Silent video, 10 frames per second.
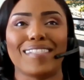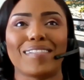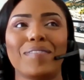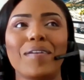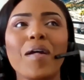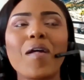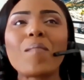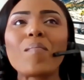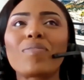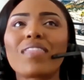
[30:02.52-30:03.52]
And so
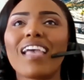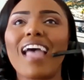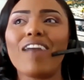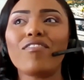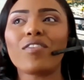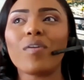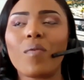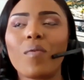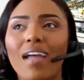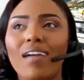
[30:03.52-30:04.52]
after a
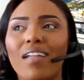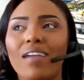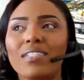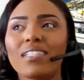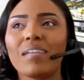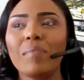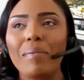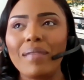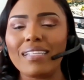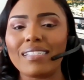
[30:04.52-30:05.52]
while, I was like,
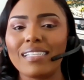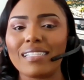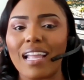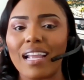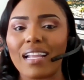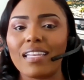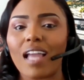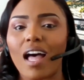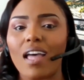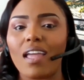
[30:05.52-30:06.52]
maybe this is like
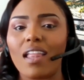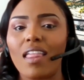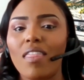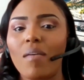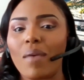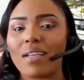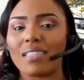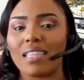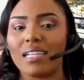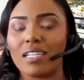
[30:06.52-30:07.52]
not the
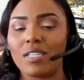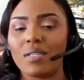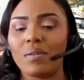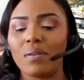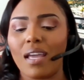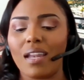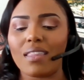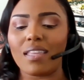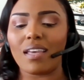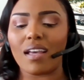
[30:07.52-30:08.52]
best thing to do. And
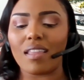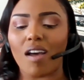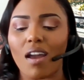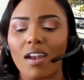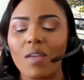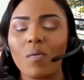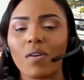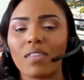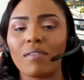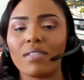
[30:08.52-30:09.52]
in the auditing
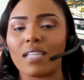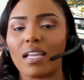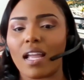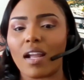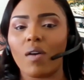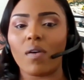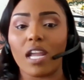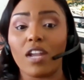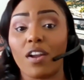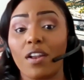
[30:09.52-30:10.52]
world, they would say like,
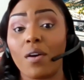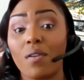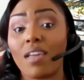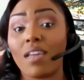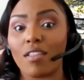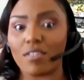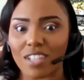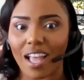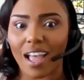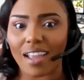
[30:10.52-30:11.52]
okay, you're going to go to the other
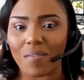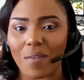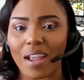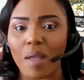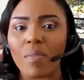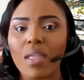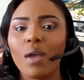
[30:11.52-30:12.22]
side, right?